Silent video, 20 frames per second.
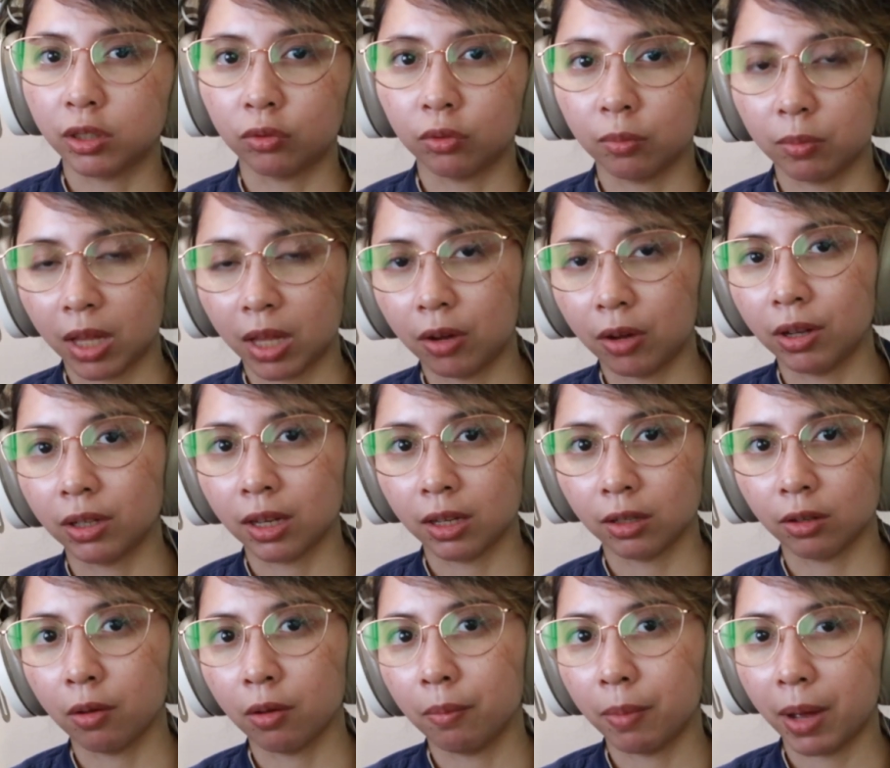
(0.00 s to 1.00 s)
now, I can
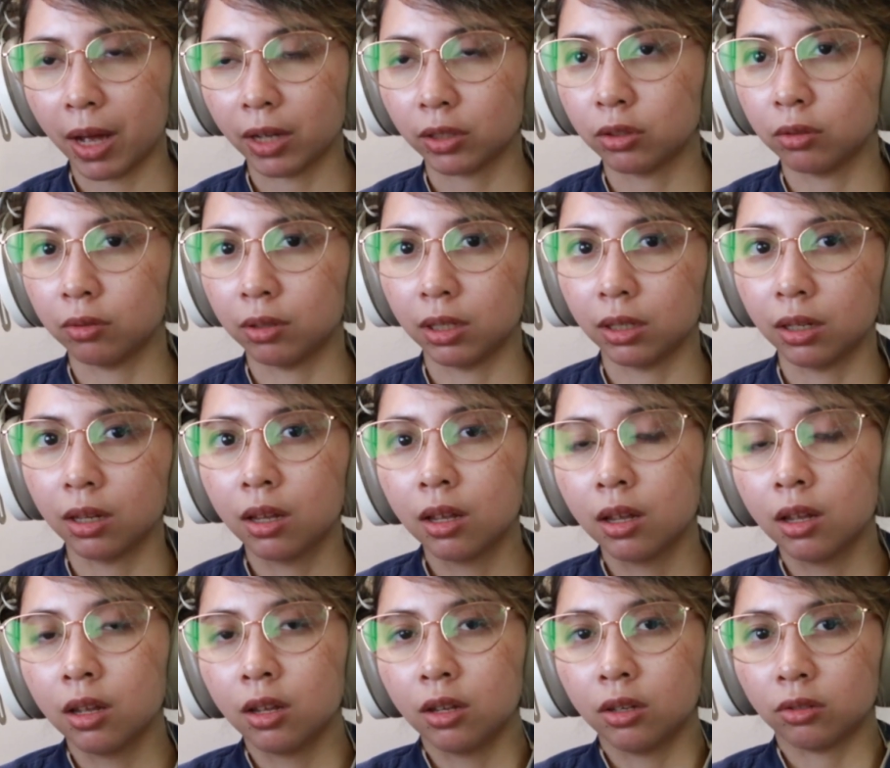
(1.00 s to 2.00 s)
come back to it.
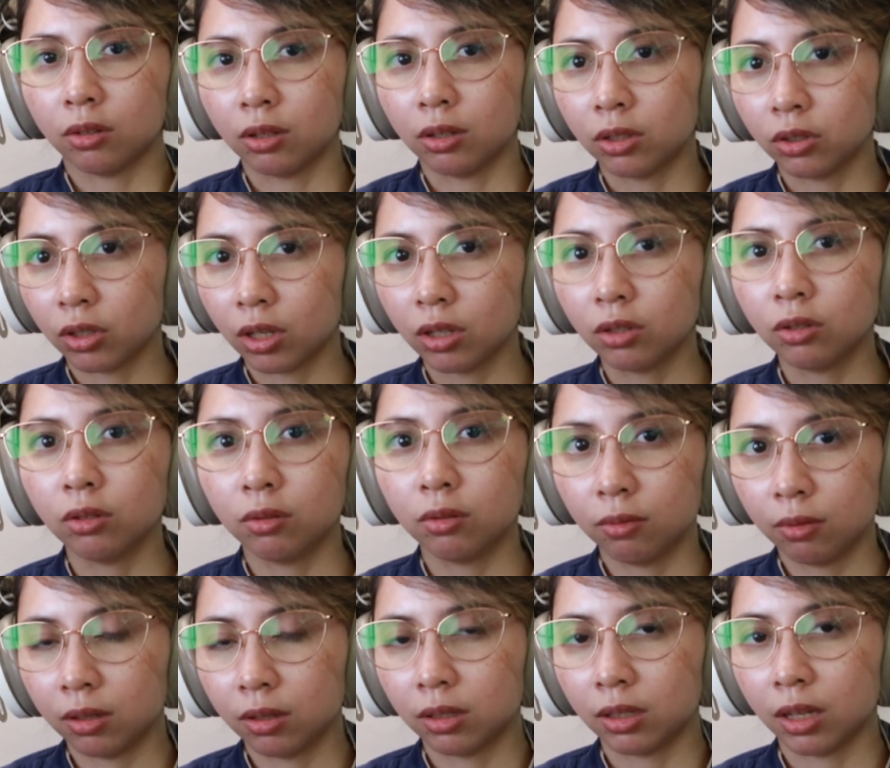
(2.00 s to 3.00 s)
So I suggest you do
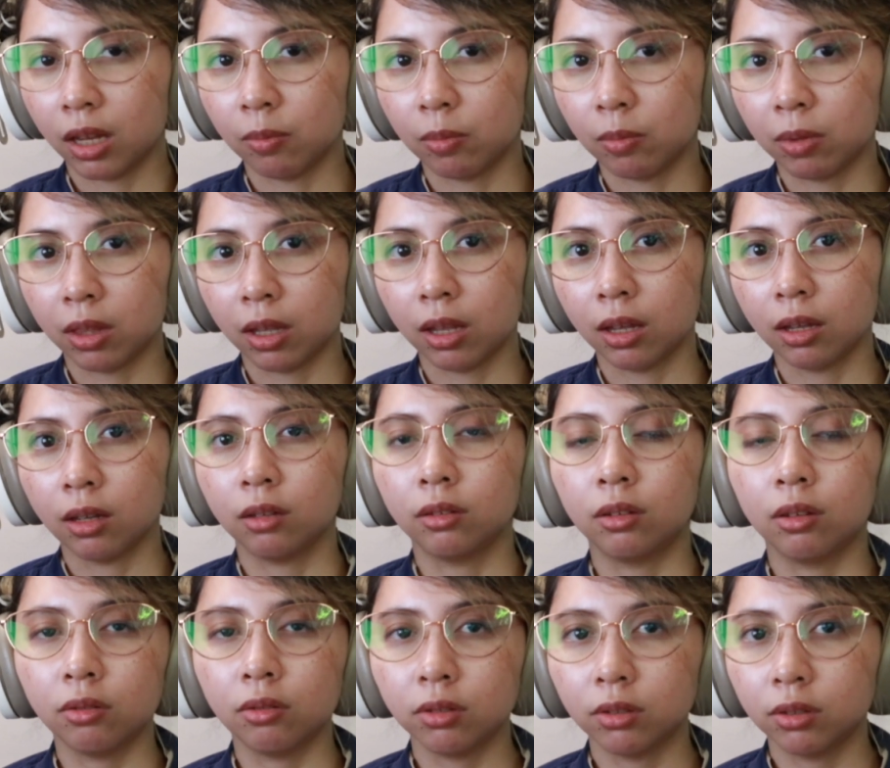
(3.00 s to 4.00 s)
the same thing.
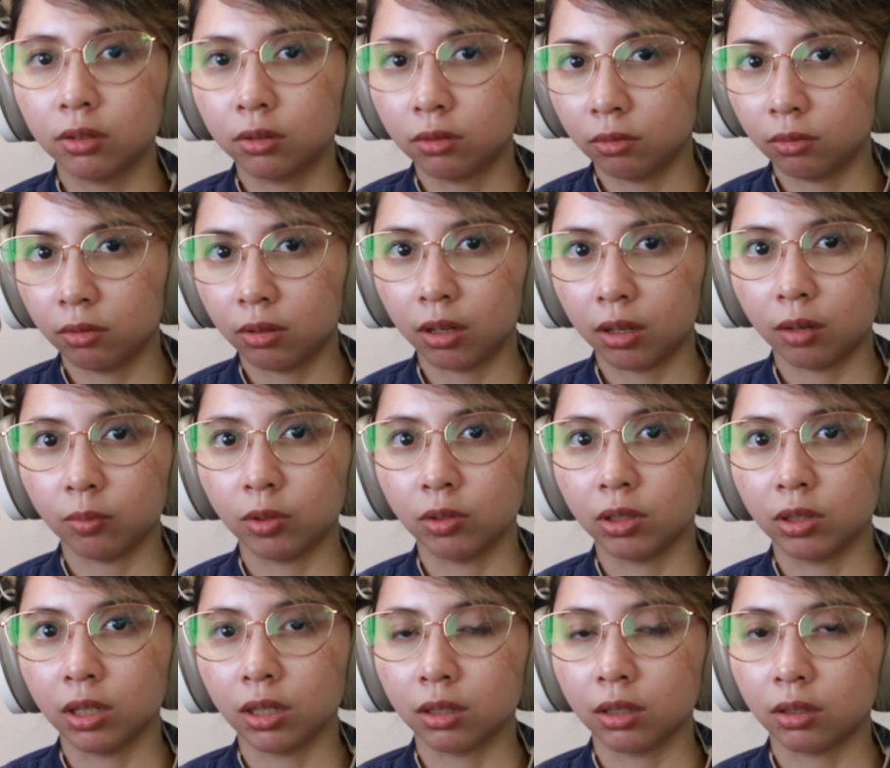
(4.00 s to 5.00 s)
Another good tool that I'm
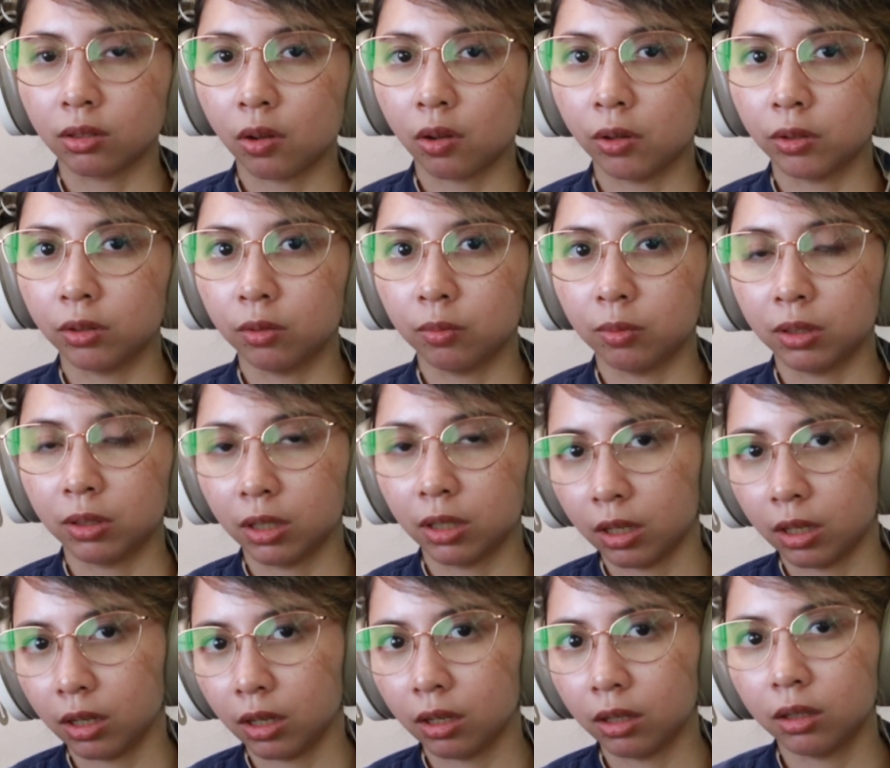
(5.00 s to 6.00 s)
using is called
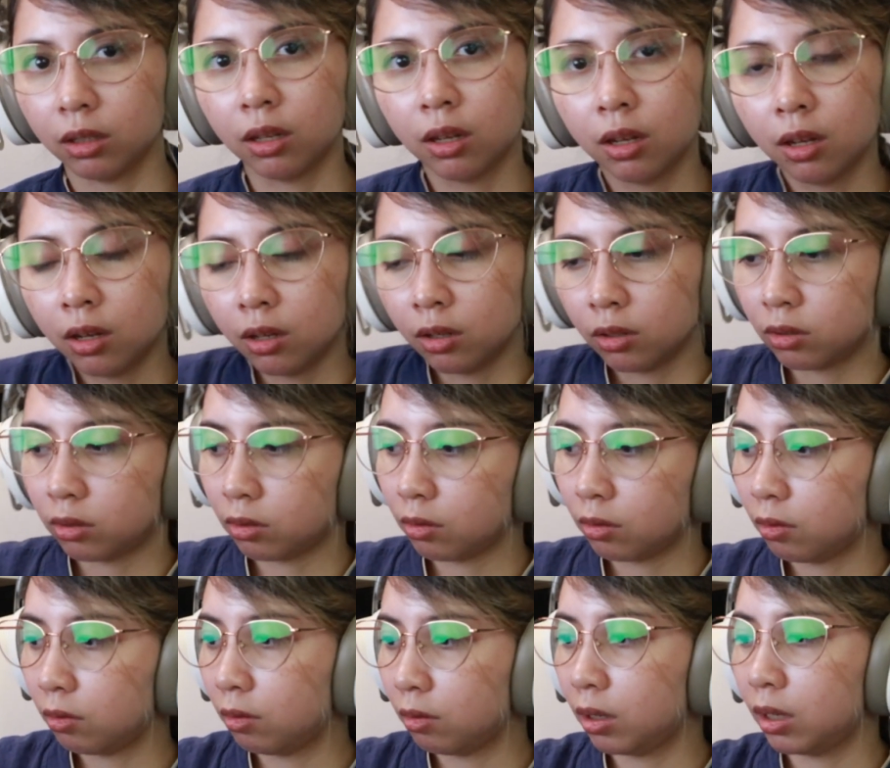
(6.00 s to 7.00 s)
Obsidian.
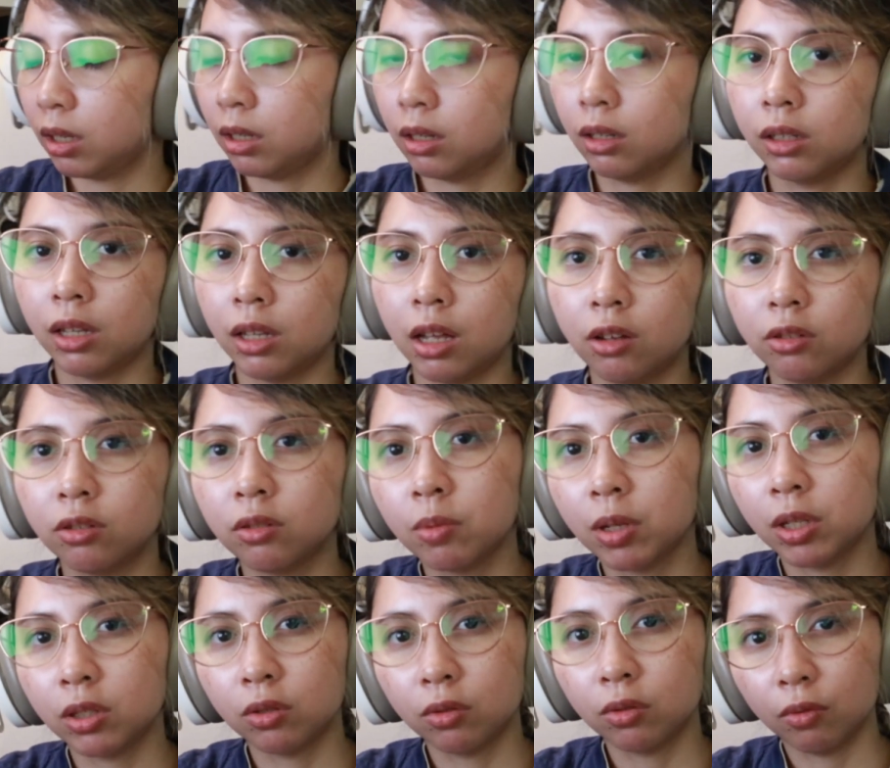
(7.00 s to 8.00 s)
So it allows me
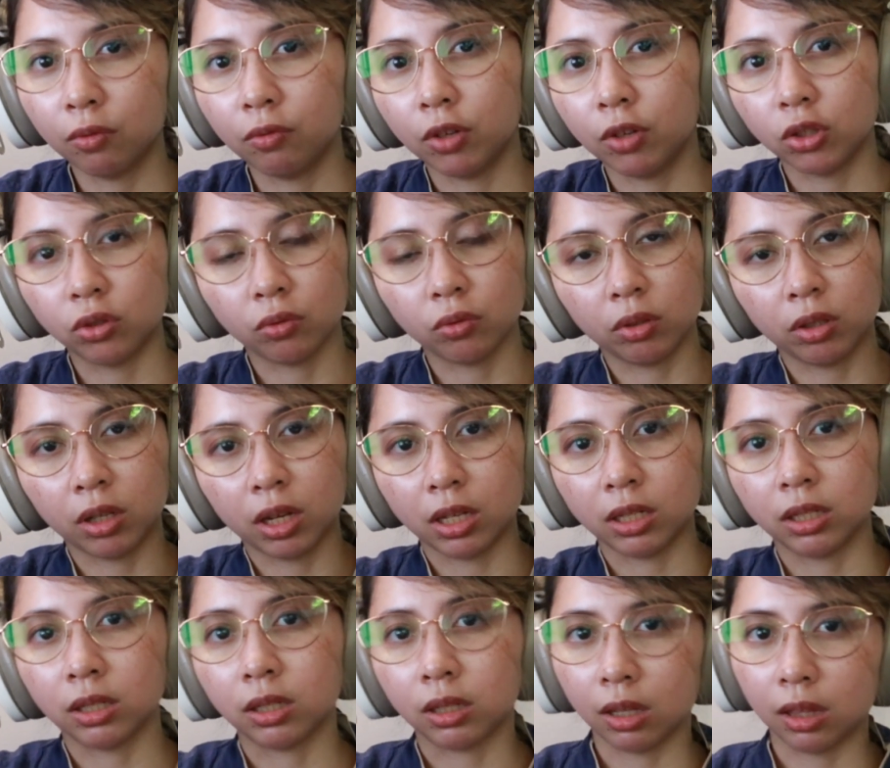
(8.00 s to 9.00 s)
to
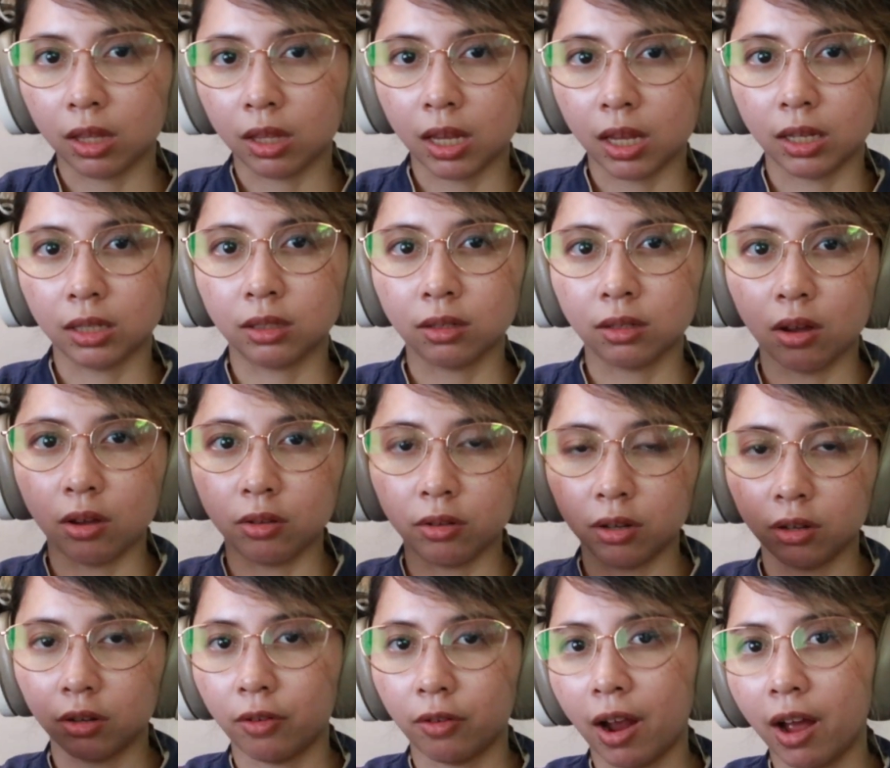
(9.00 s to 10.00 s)
visualize the things on a
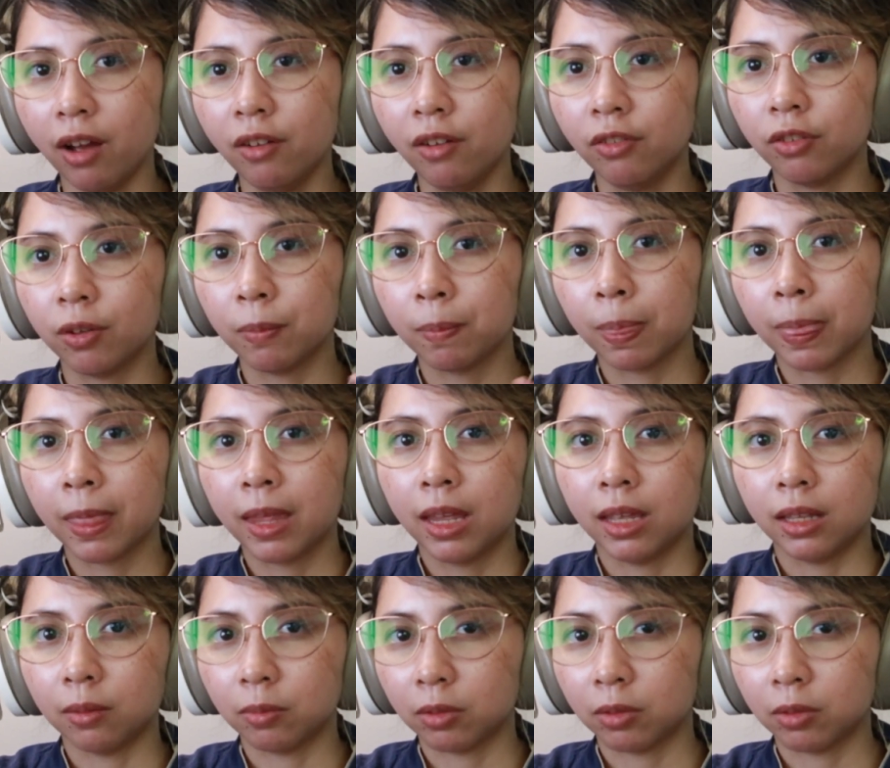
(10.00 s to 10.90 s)
graph. I'm going to